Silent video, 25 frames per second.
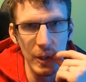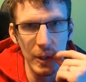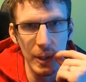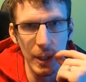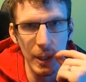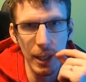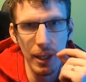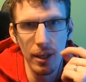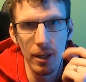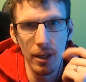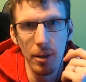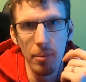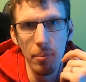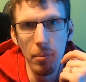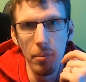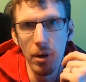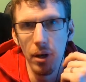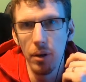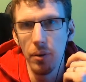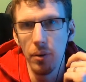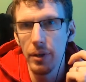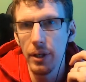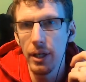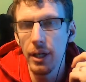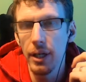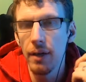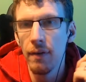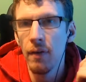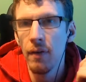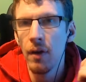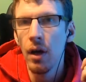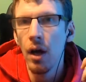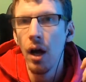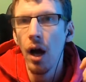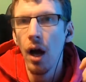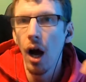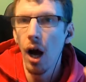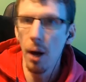didn't upload it.
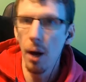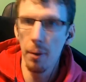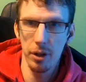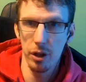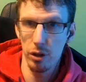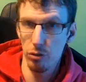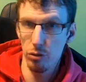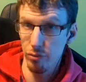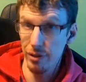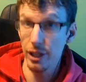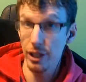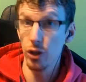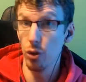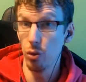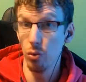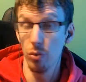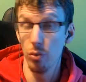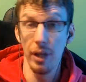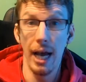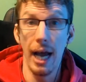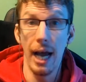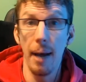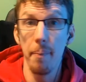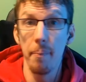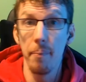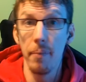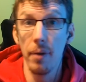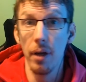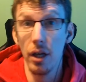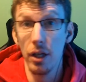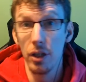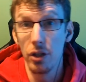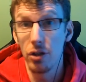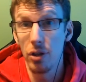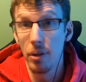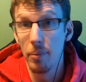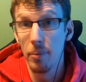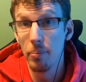I'm going to redo that at
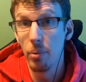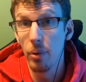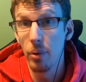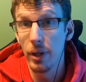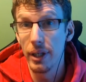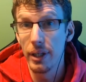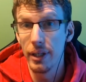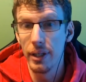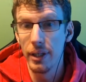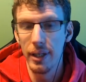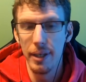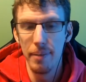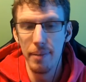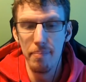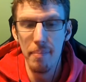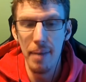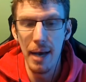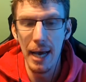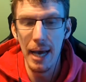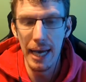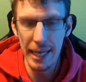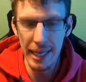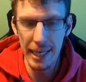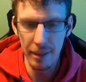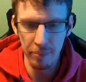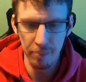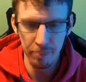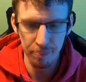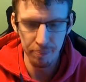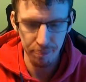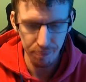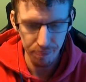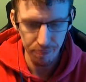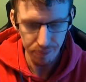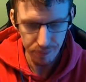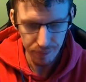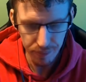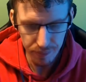some point in May.
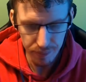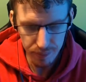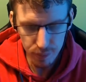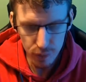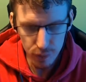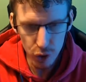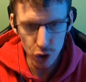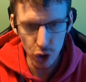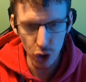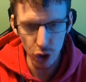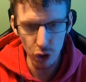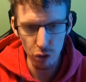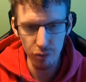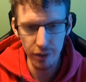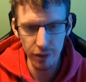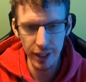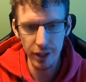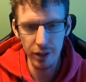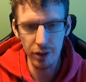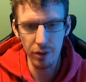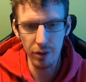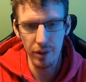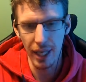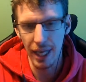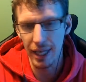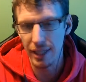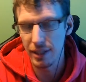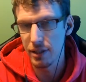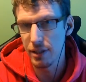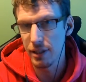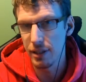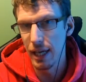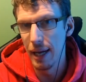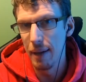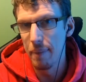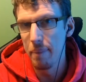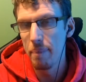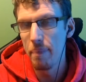I'm going to redo that
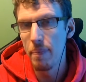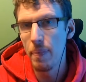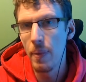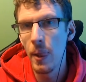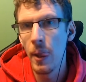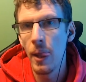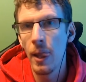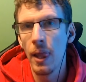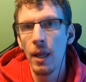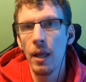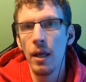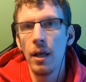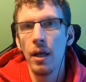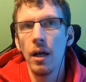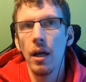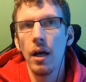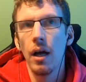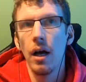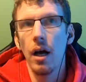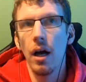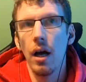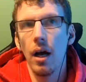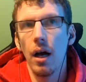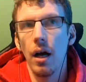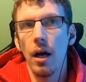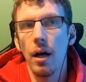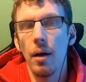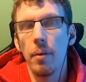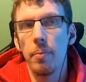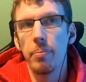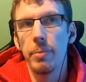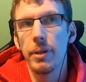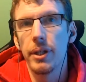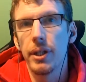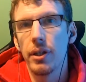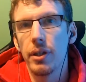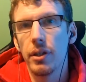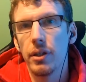set
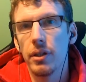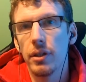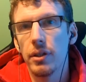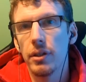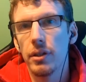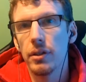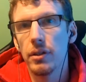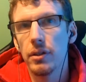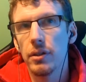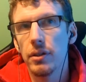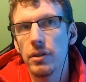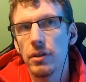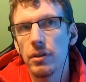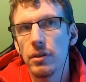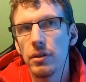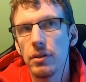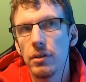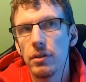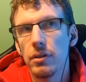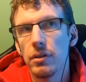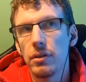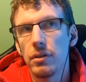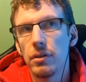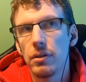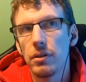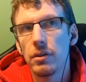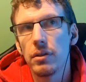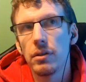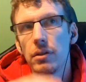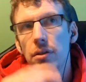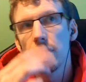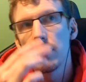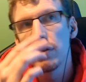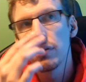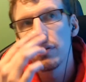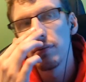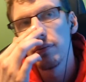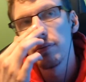
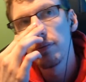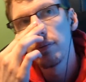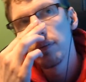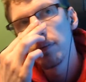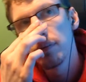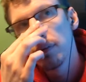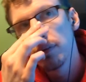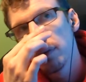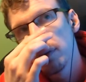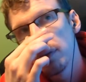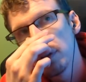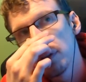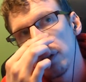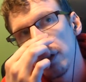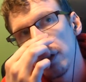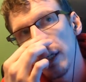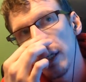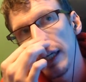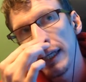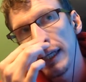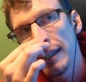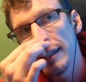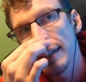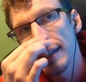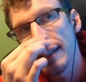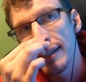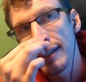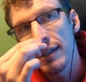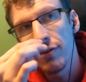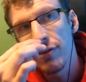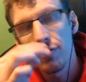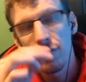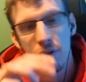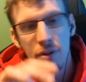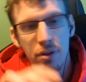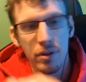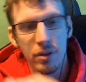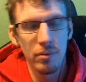because it is a
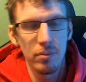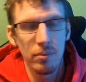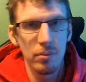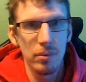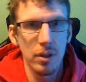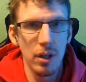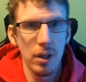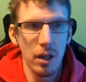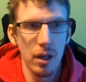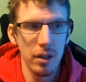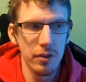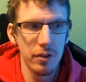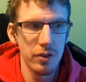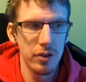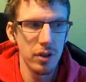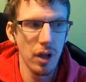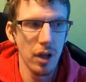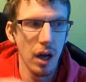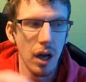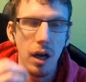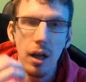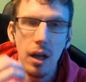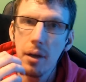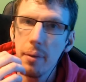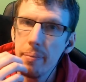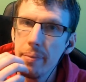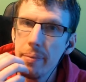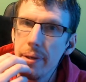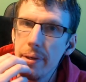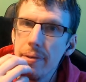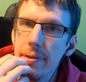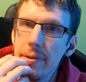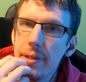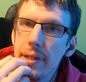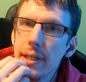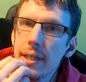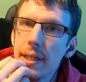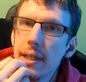different kind of style of
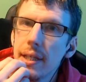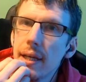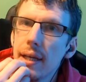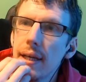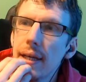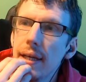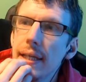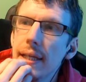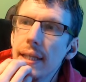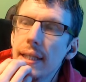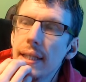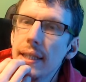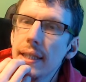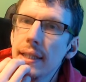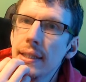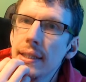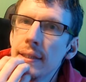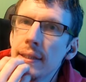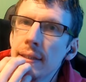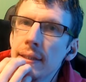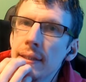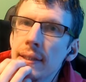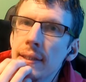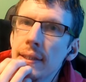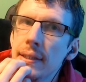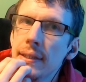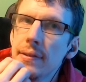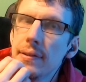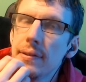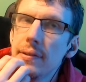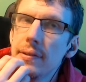music, and